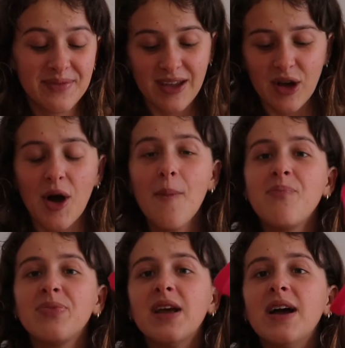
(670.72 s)
yeah.
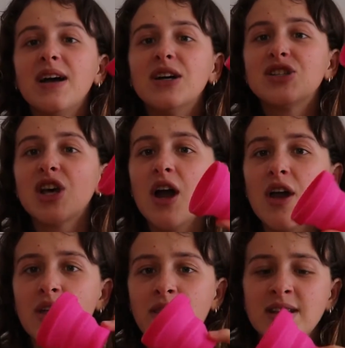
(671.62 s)

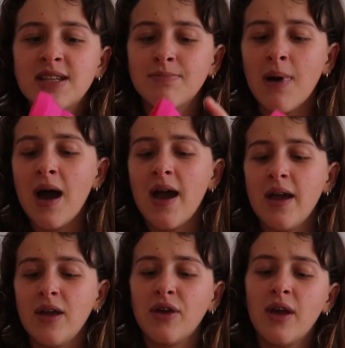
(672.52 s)
So this is
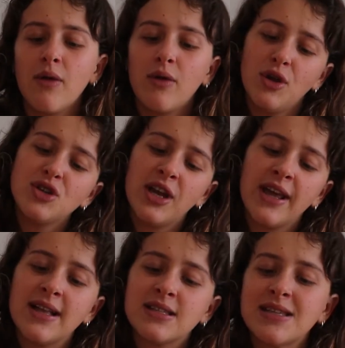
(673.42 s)
you usually
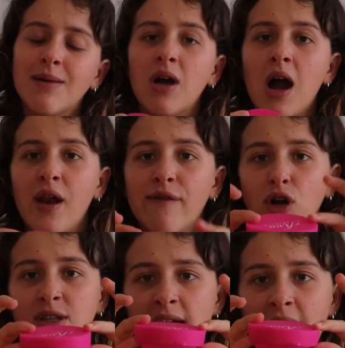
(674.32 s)
get some kind of
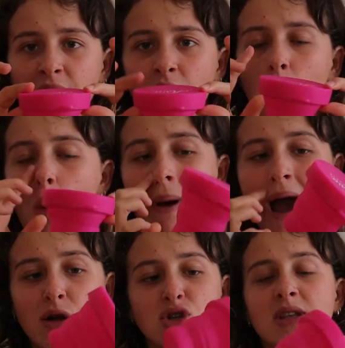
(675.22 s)
container or
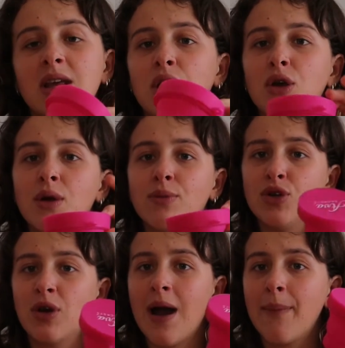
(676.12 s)
pouch or thing you can
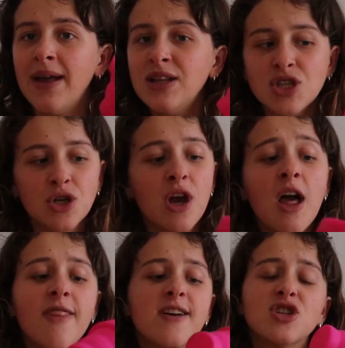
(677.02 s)
put your cup into.
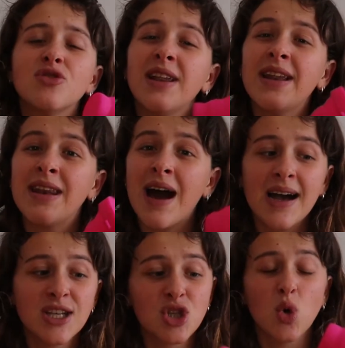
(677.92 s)
This is really
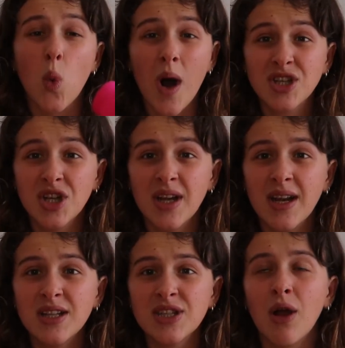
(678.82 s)
nice to wash it
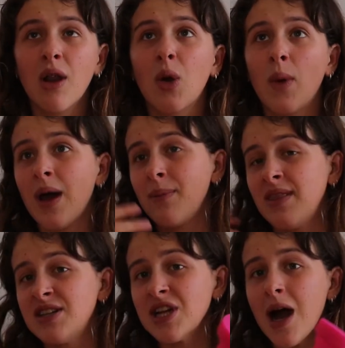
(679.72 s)
in. So like when I'm in
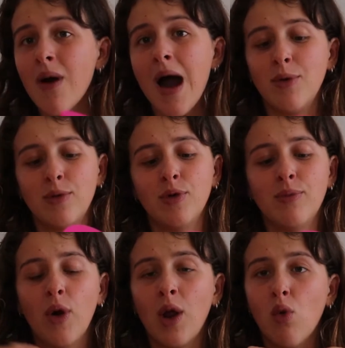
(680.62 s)
the shower, I would put
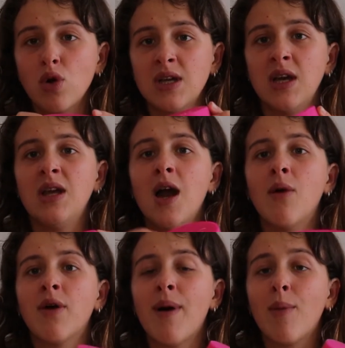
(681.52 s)
boiling water in here
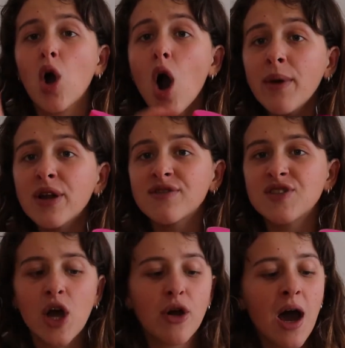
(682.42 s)
with my bicarbonate of
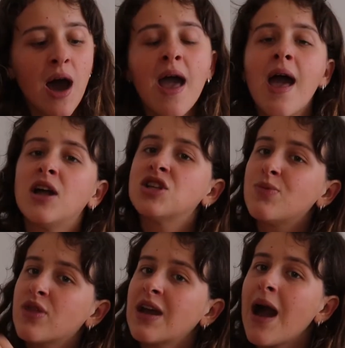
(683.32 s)
soda and just
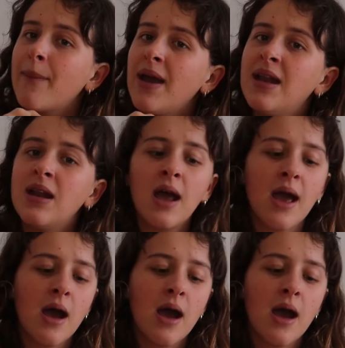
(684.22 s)
put the cup in